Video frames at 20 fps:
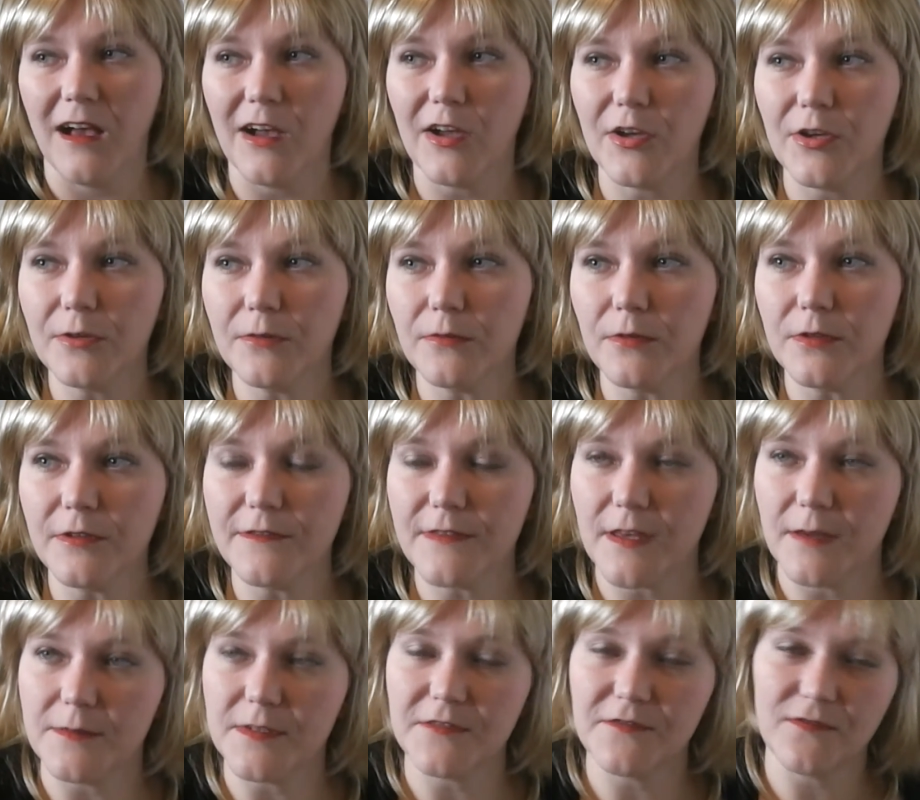A good rule of
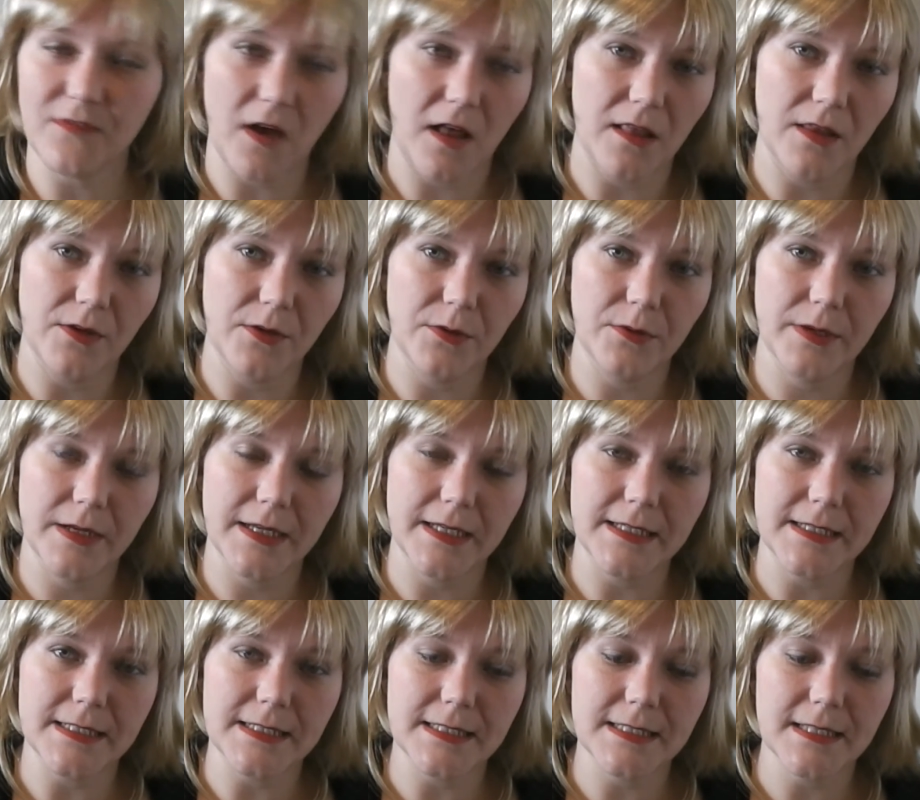thumb to follow
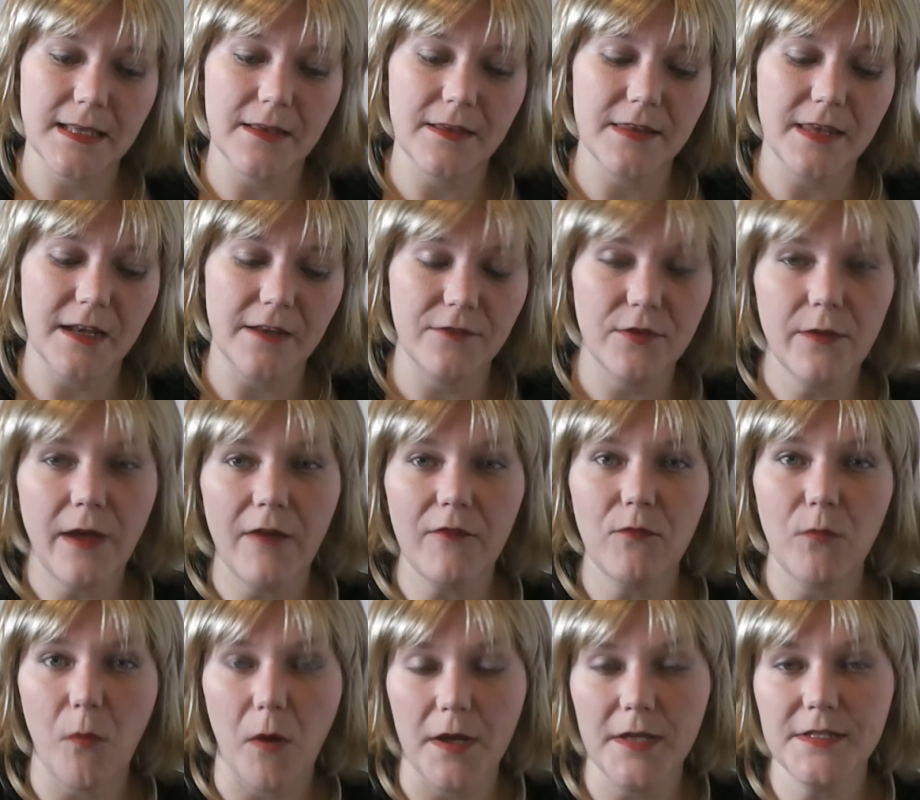is that if you
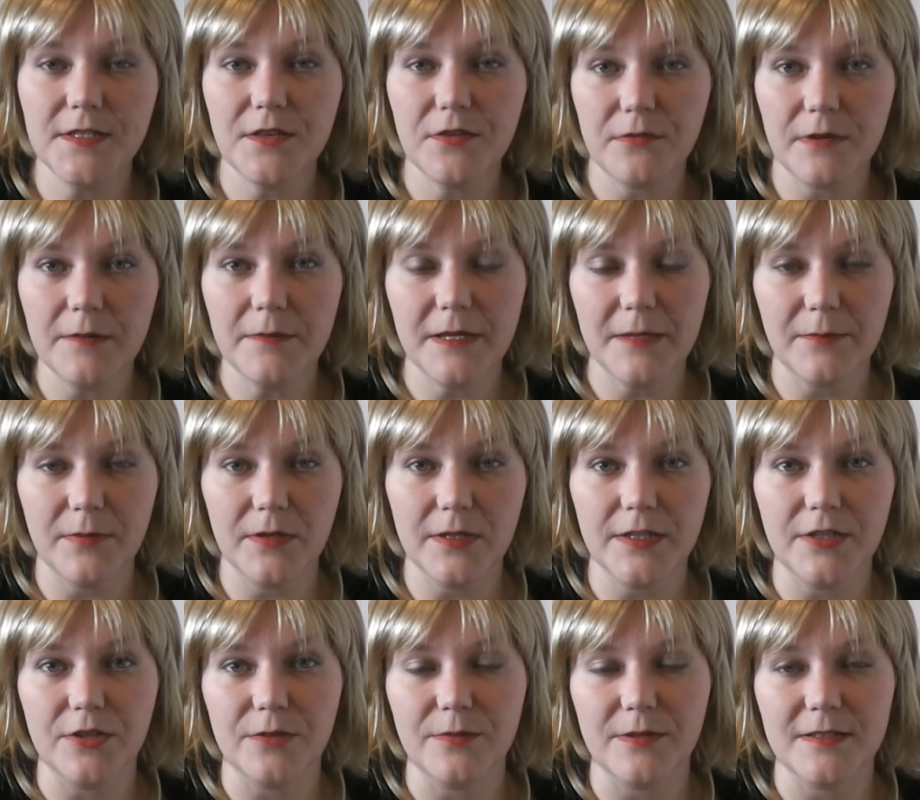have 1 to 3 people
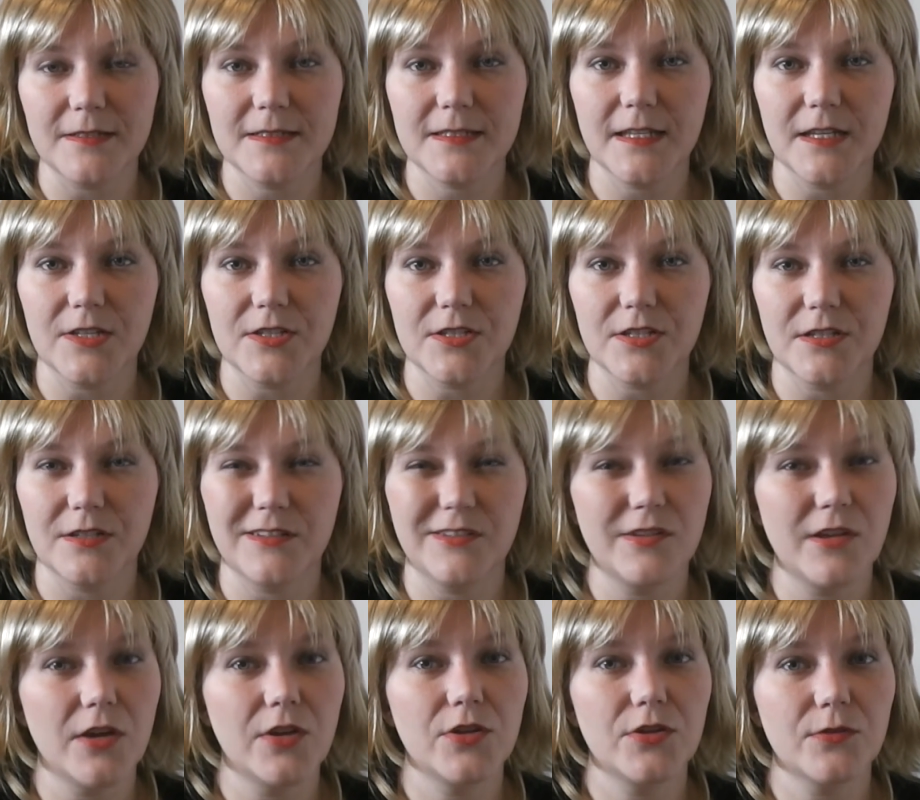in your presentation
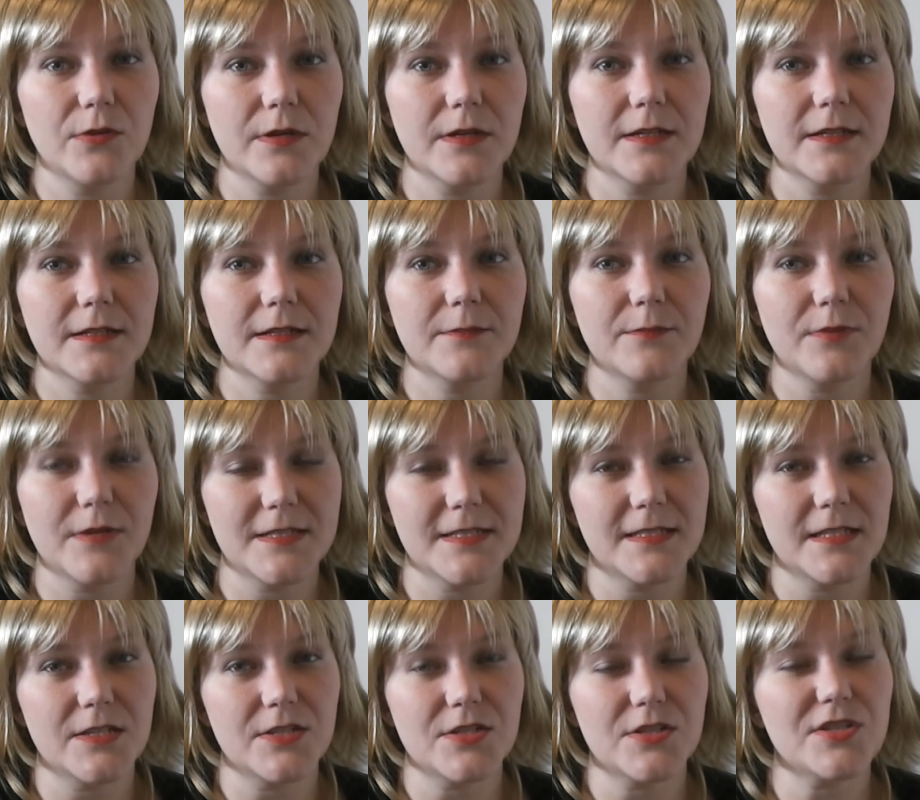
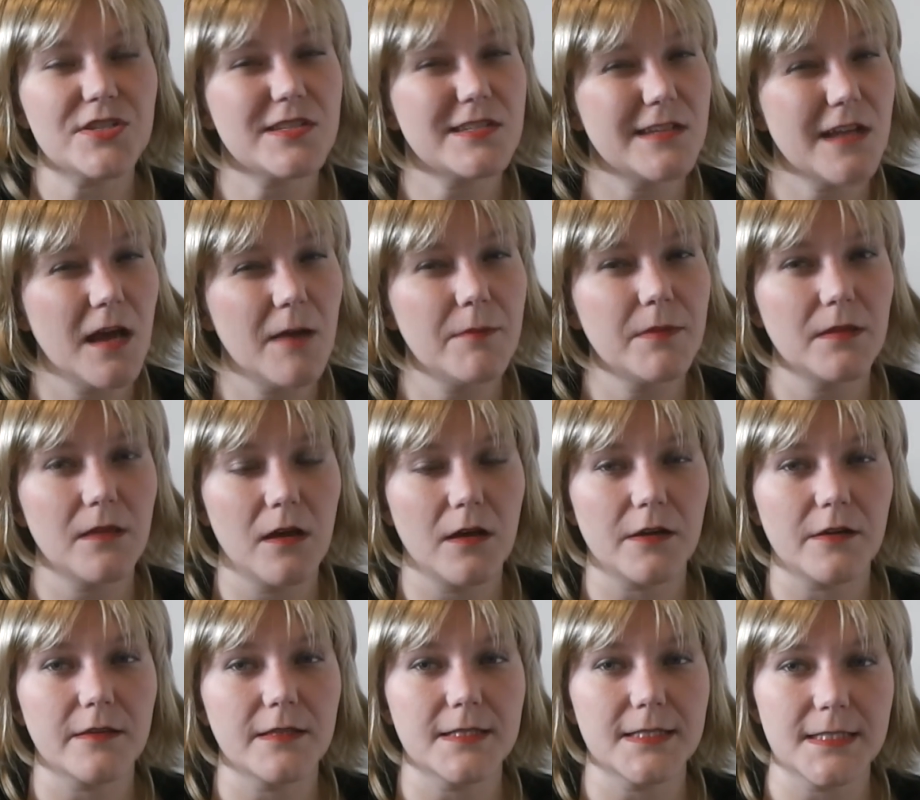should not be
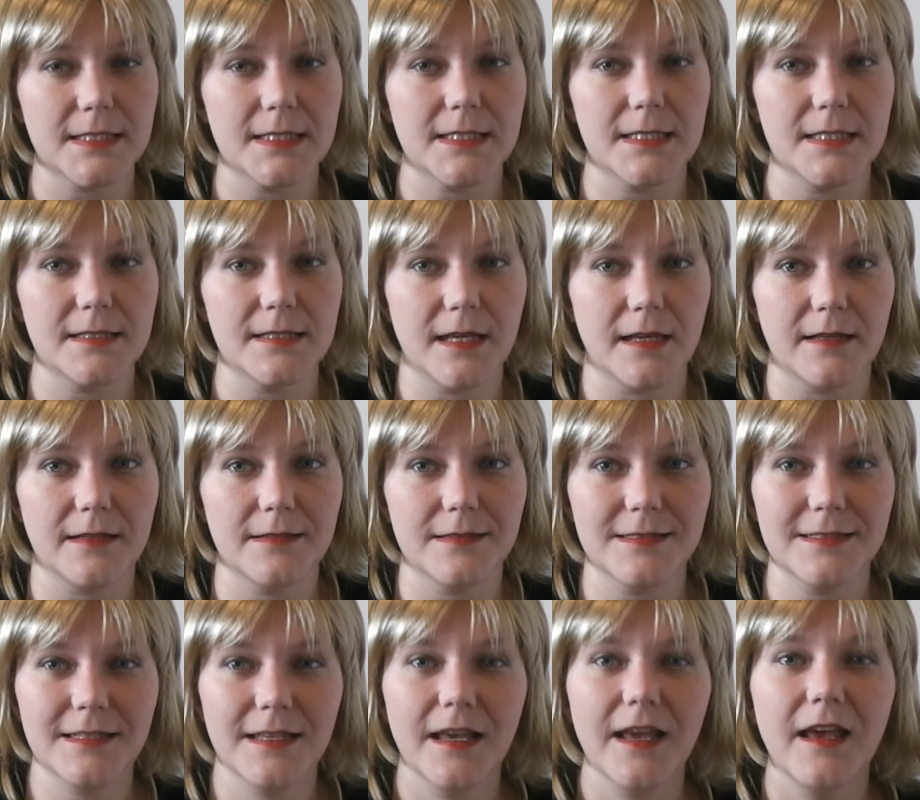longer than 60
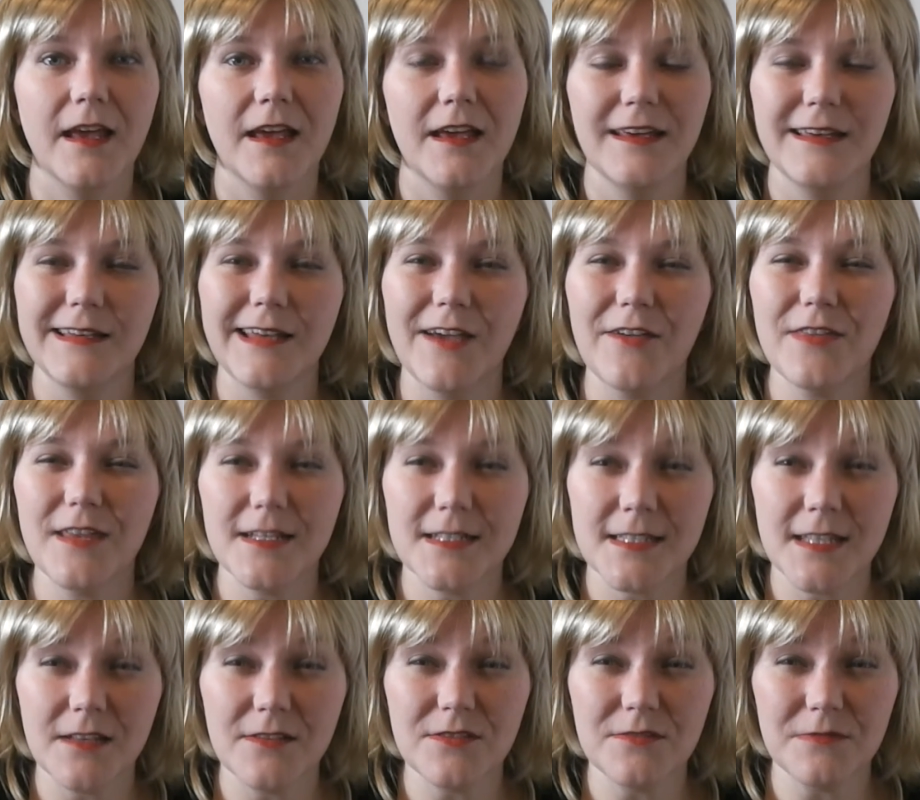seconds. Now, that
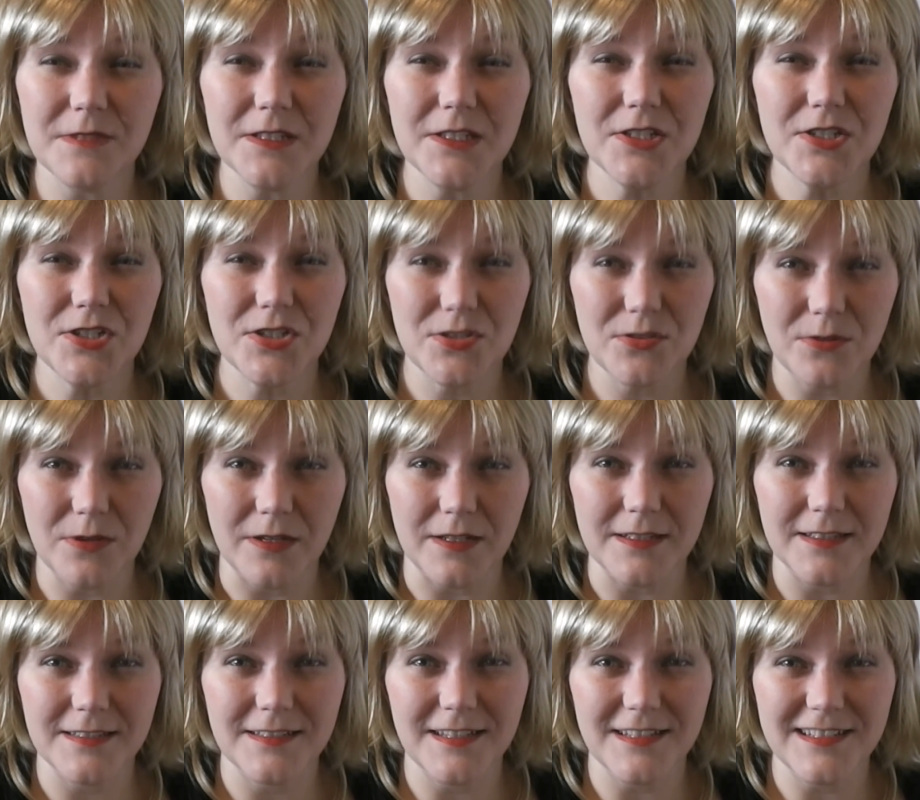sounds really
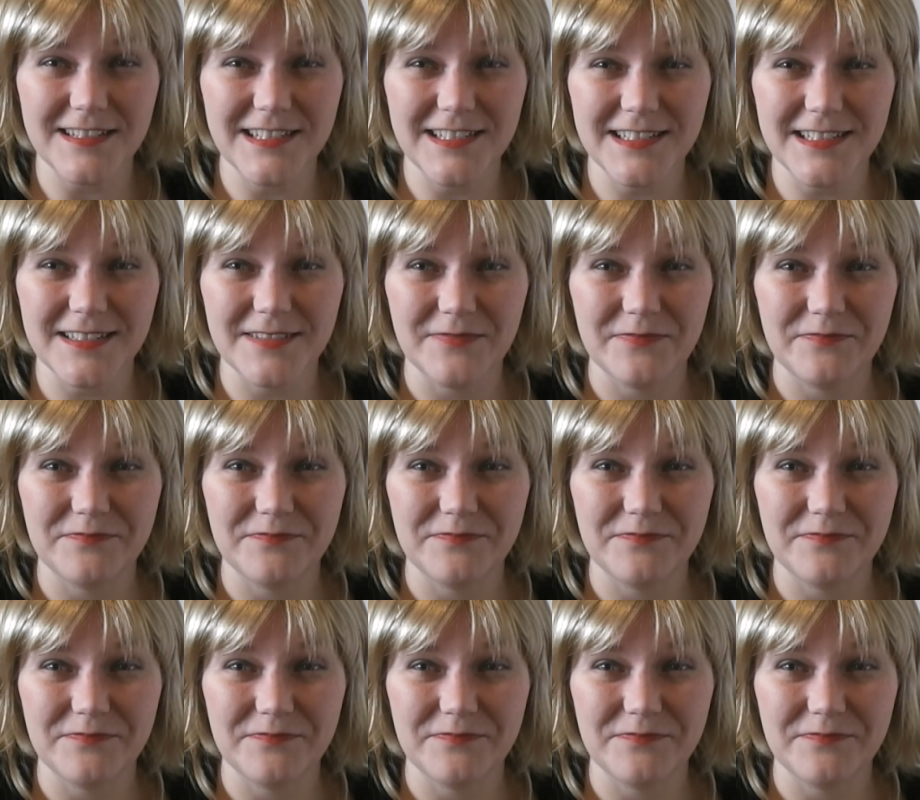short, doesn't it?